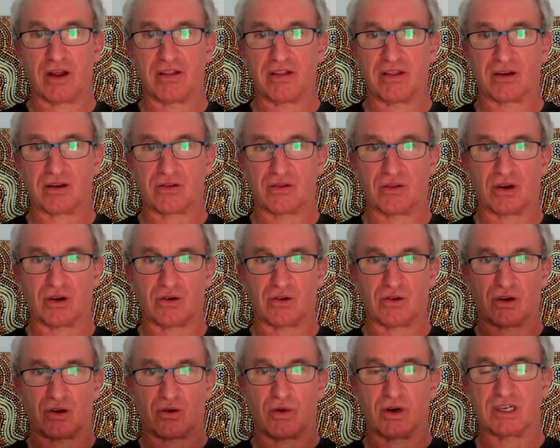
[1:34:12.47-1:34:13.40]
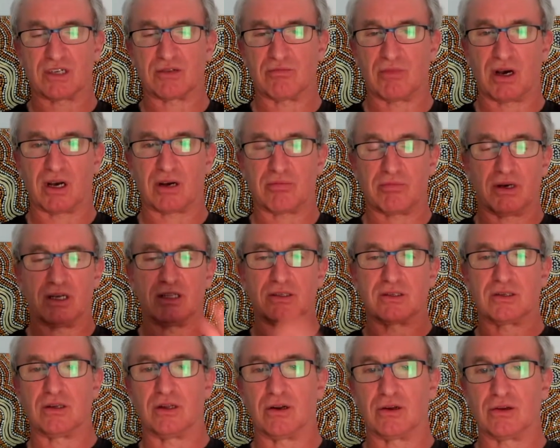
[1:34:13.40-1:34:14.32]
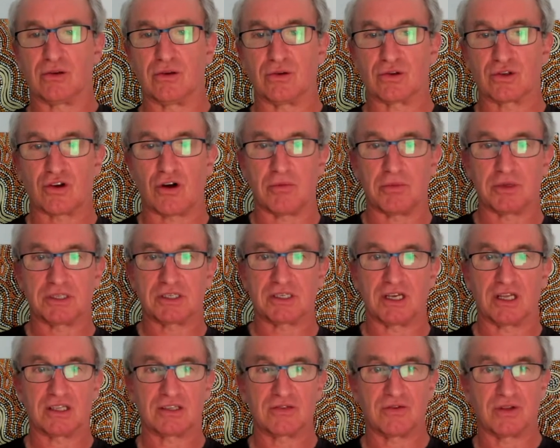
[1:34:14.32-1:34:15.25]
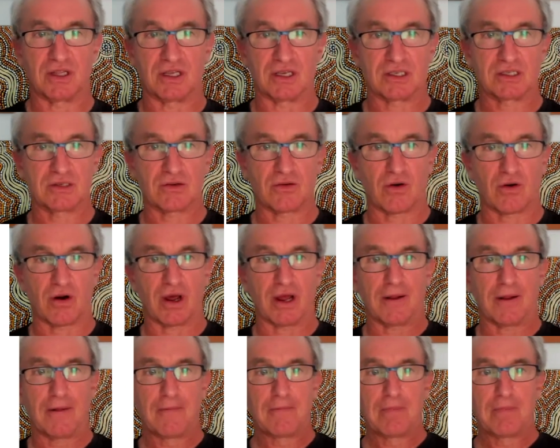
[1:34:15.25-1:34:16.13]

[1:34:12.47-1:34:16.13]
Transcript: And the question mark means, you know, use common sense for this, right?